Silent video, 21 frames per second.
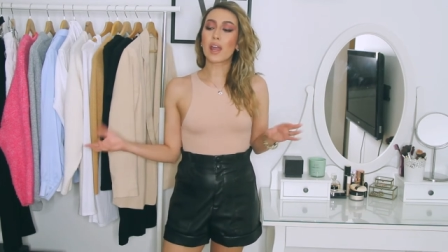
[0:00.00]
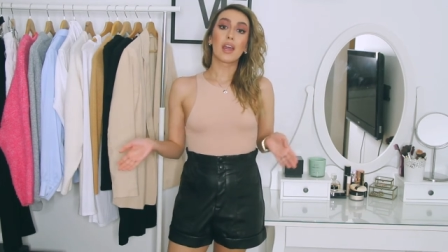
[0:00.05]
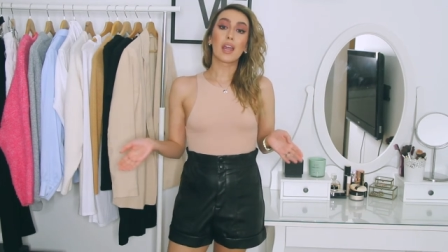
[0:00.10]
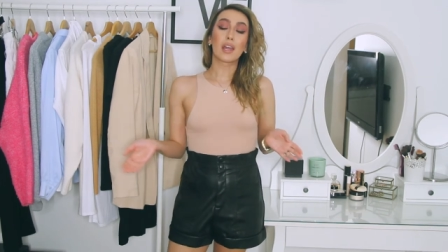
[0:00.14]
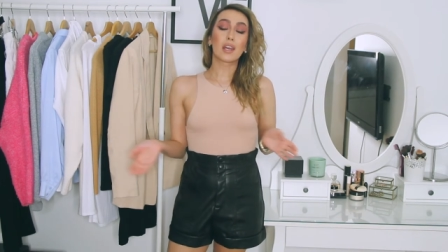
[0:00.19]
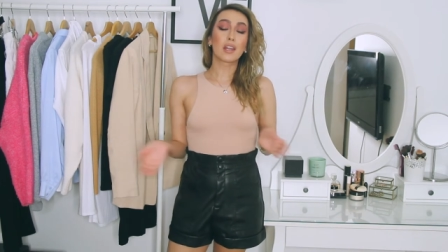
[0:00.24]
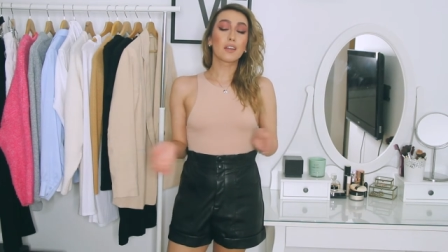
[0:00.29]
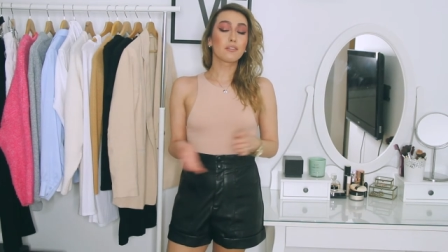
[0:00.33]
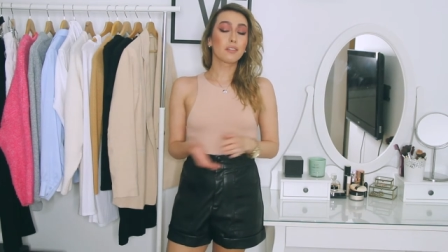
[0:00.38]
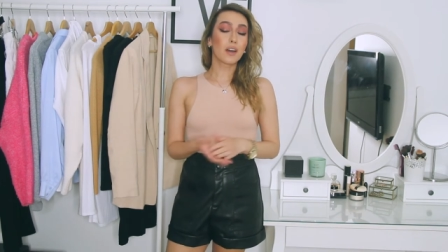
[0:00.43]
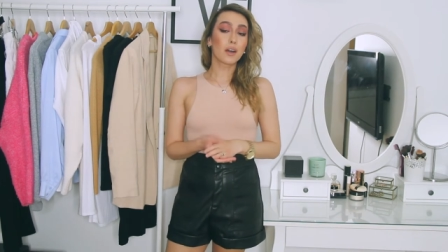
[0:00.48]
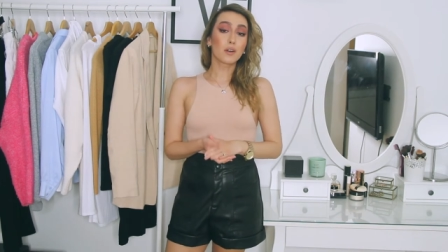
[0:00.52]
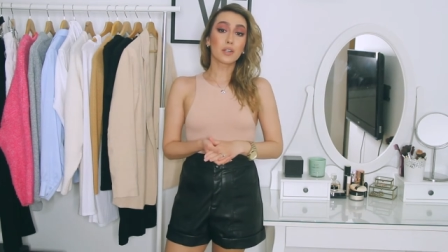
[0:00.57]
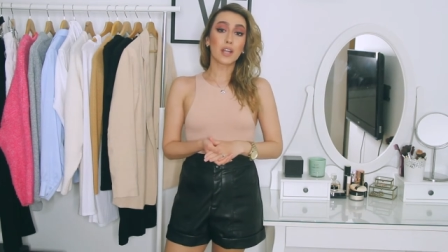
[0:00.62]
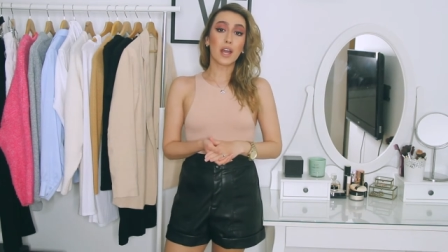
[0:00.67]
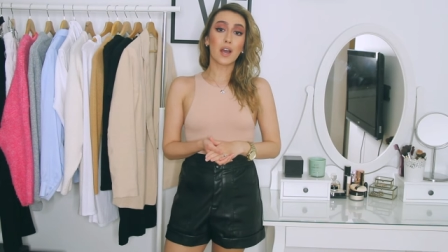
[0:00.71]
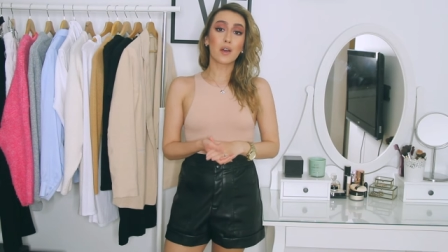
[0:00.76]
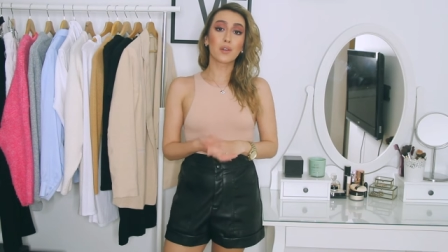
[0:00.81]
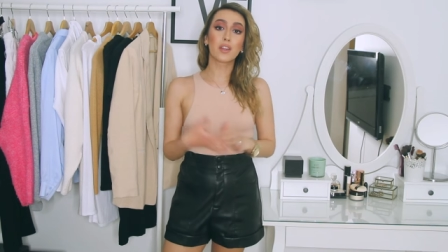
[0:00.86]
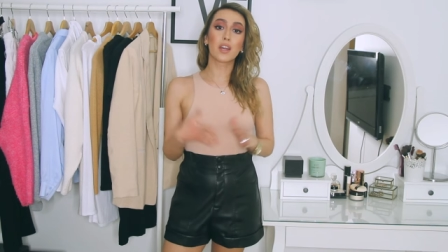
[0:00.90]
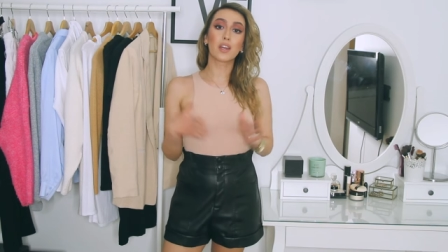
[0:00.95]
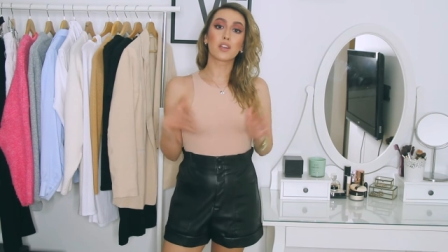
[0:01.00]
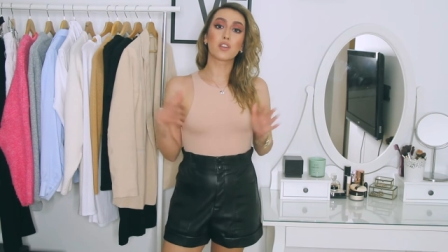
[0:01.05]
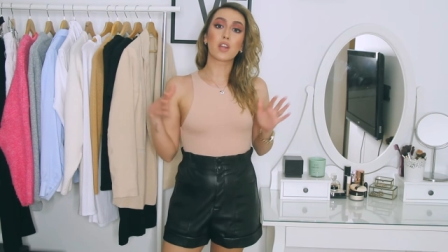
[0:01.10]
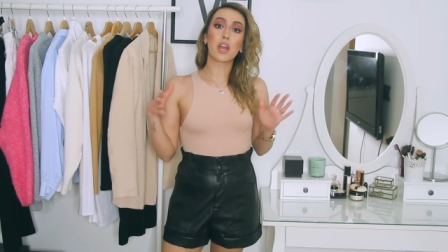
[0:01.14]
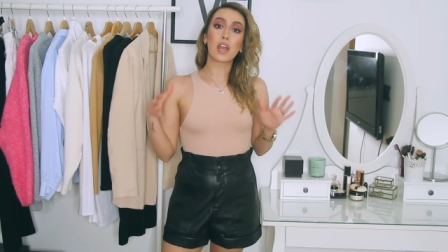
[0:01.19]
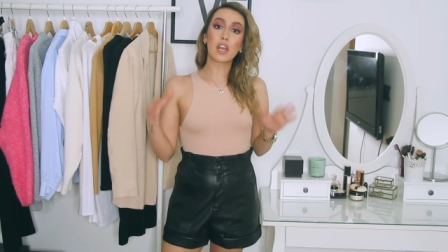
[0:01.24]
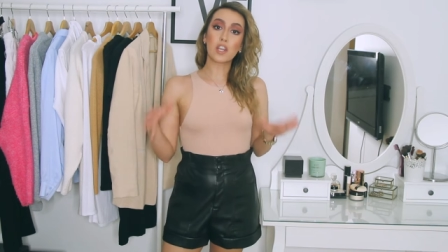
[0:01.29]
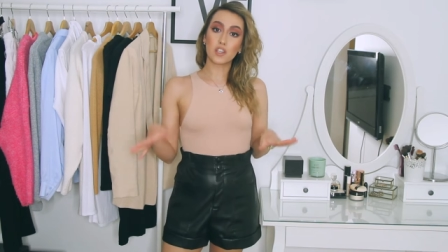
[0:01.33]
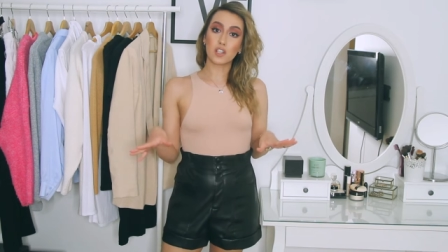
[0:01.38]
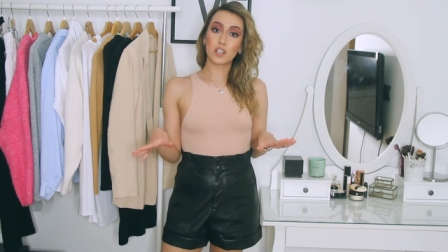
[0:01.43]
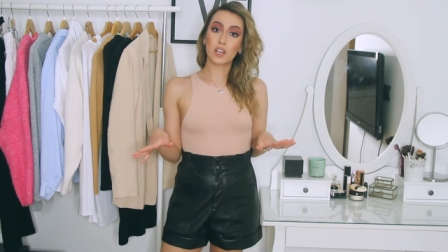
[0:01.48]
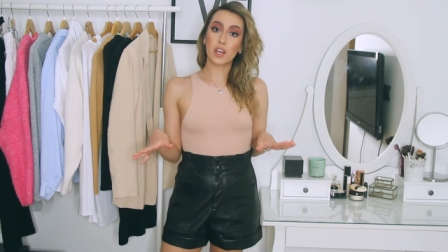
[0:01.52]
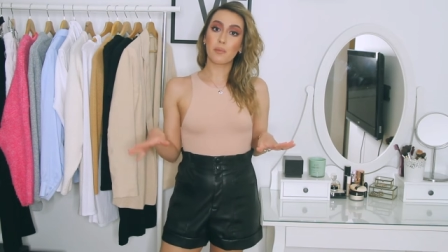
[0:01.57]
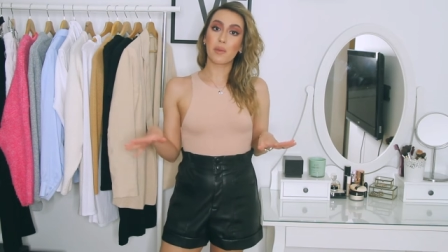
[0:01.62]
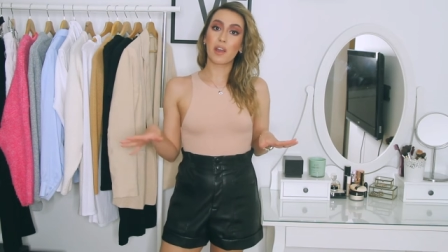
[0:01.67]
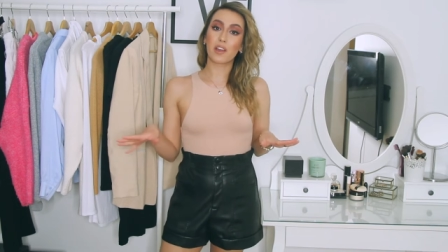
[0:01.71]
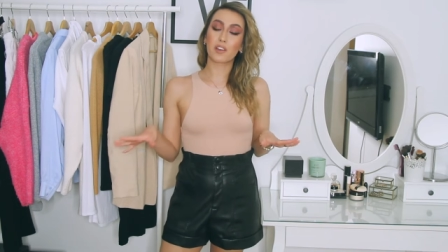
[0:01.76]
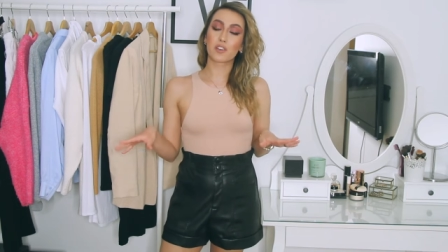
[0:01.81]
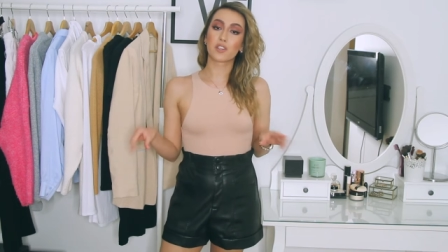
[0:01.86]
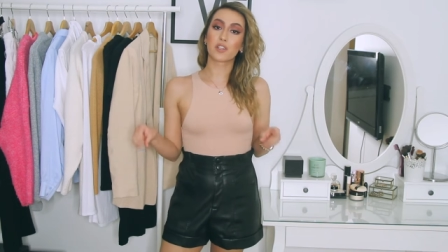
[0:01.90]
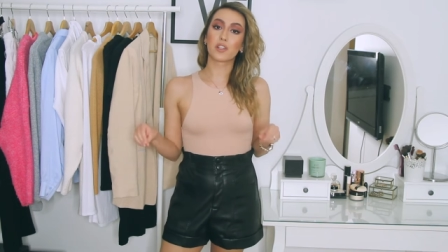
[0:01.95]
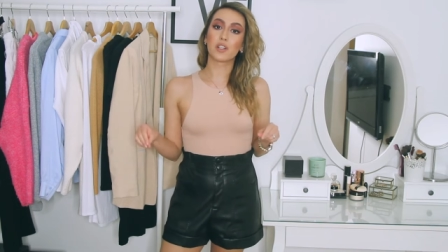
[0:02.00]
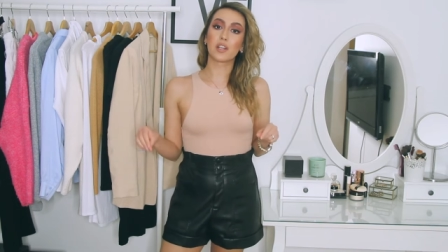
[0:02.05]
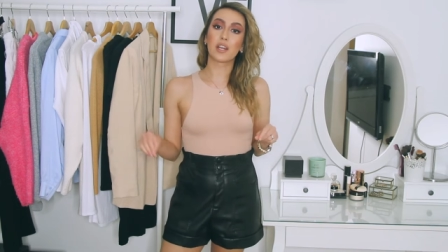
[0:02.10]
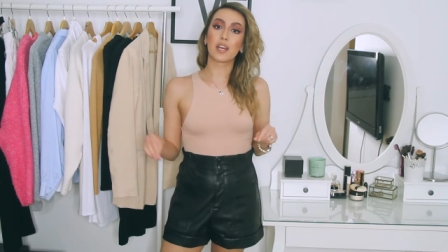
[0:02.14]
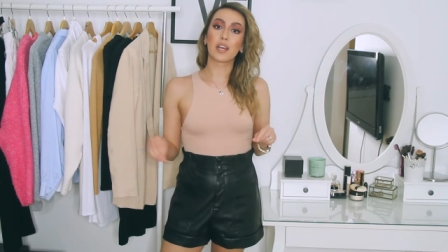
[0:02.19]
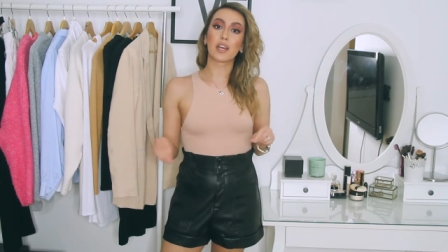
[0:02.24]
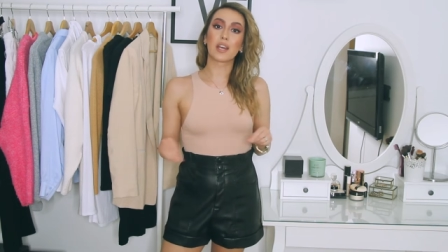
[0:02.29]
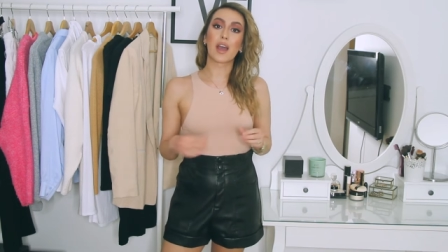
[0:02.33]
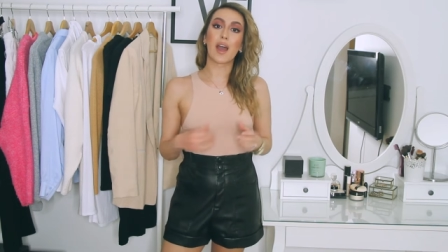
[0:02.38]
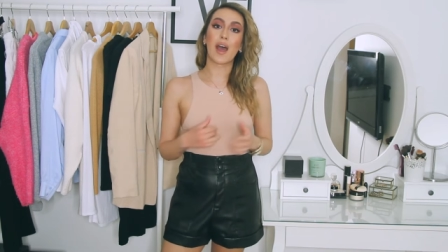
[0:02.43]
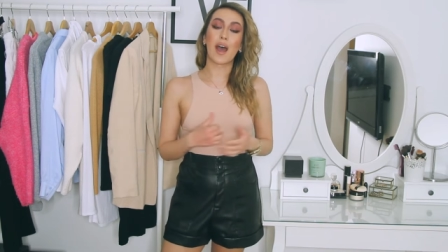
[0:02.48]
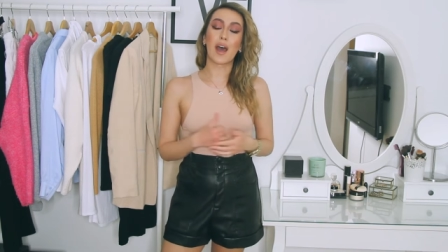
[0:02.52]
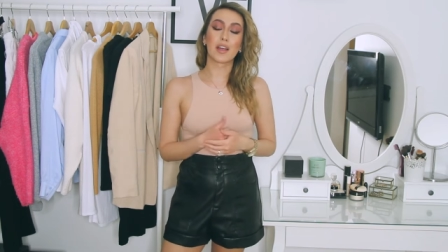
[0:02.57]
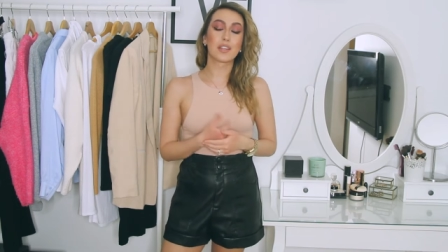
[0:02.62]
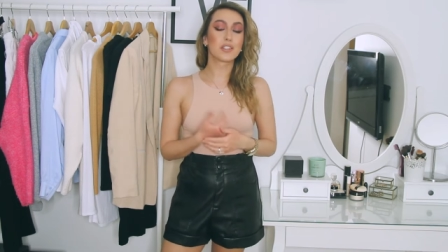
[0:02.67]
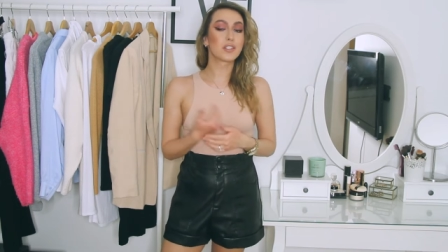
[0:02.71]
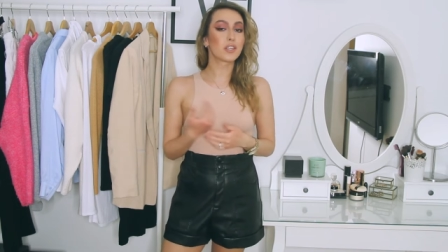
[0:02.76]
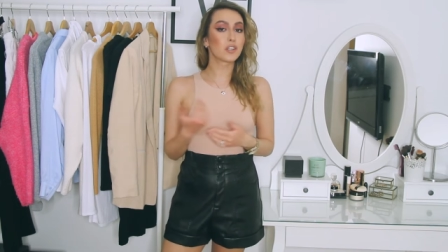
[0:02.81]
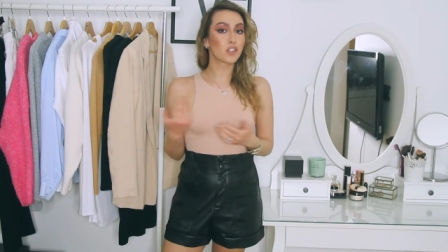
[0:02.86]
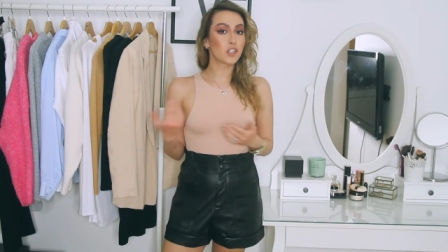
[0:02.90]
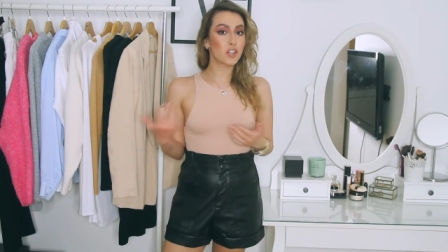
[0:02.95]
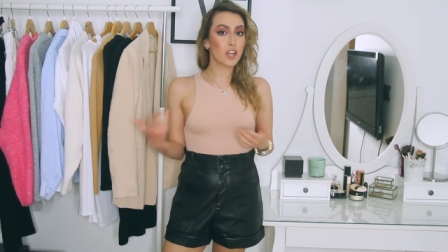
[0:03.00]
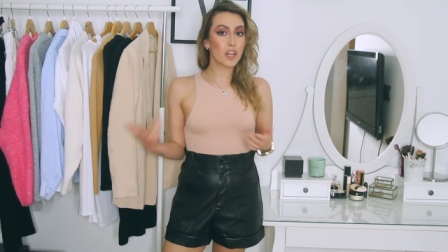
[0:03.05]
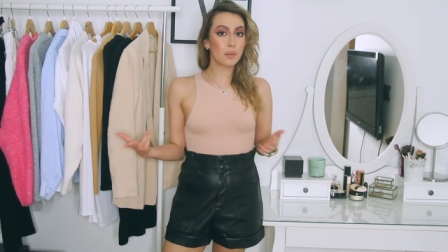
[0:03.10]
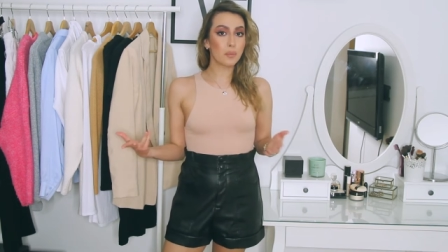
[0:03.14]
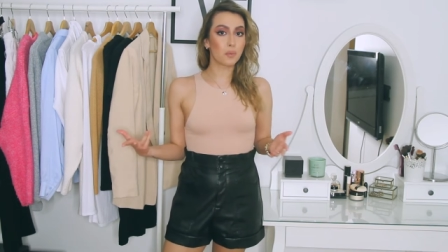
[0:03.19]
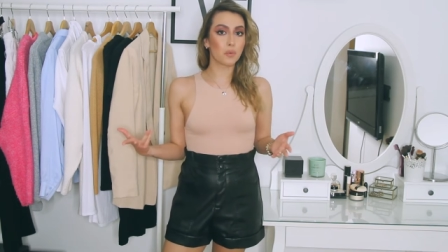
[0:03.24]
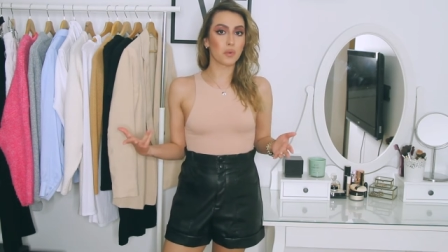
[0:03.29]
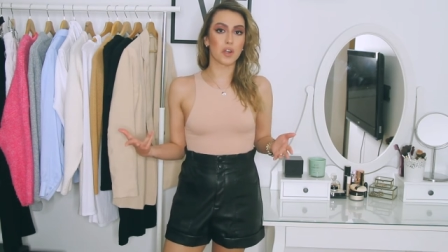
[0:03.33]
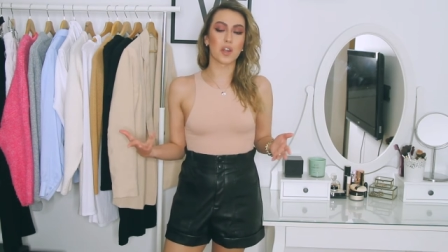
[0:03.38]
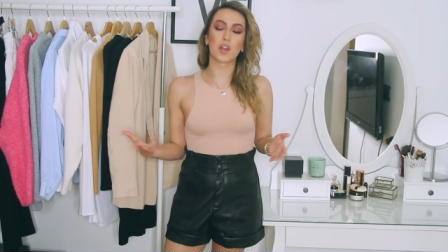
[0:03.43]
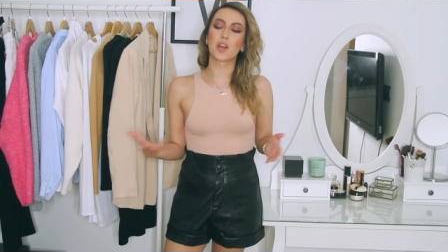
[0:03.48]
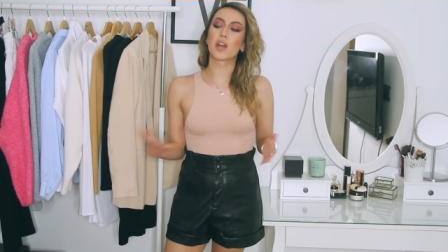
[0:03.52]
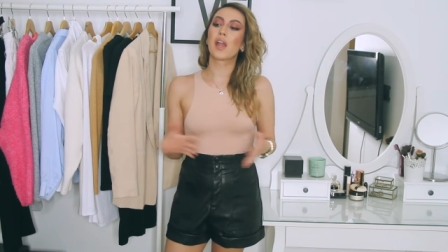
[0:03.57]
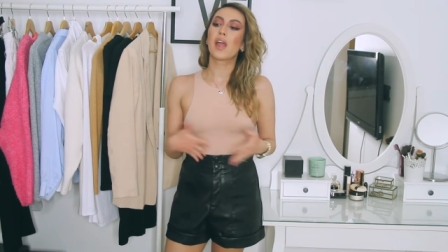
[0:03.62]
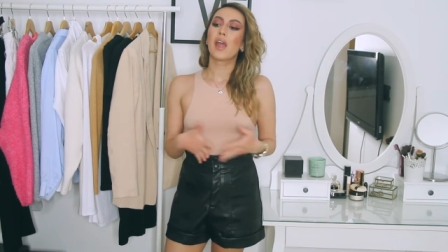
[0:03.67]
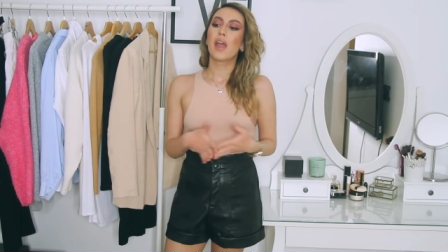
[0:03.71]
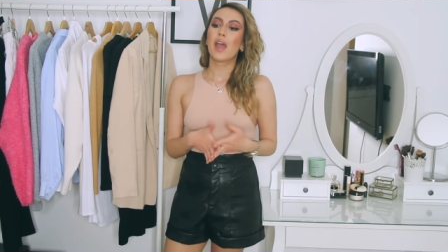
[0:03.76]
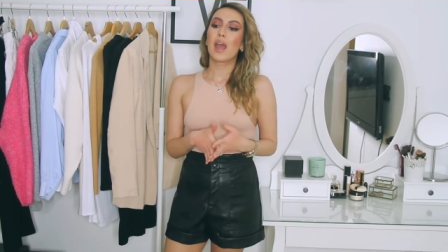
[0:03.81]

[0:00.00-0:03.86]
And I found out that H&M actually has shapewear.